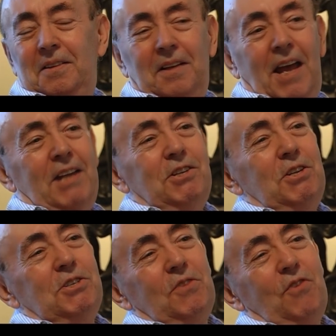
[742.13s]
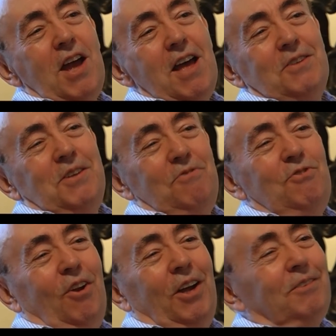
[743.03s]
engines of reality, if you
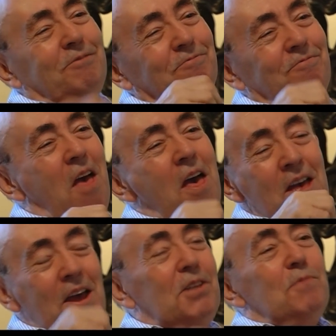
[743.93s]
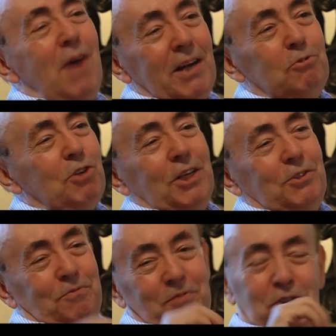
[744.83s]
like. It's Michael
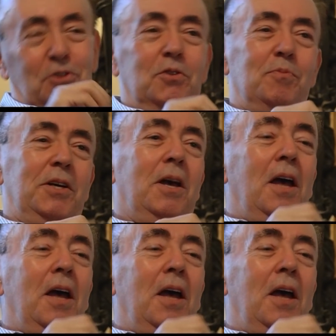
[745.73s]
Jackson, excuse me.